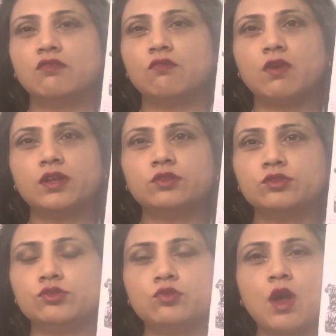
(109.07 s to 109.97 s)
1 to
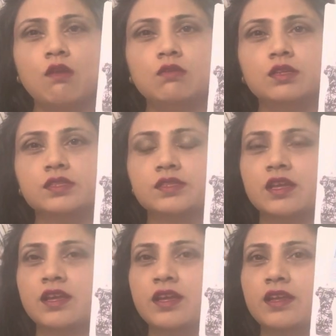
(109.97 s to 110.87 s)
2 hours
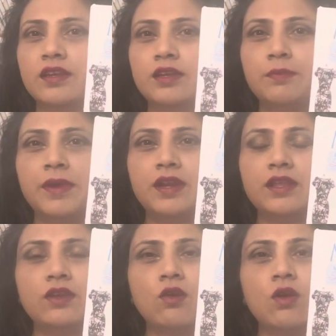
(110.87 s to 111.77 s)

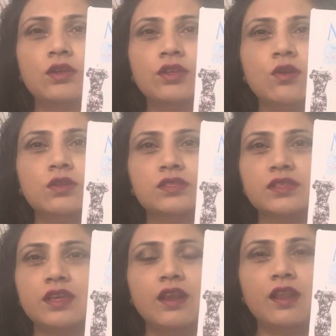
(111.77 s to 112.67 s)
depending on your
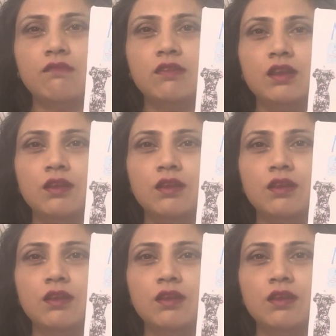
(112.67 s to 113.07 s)
skill level.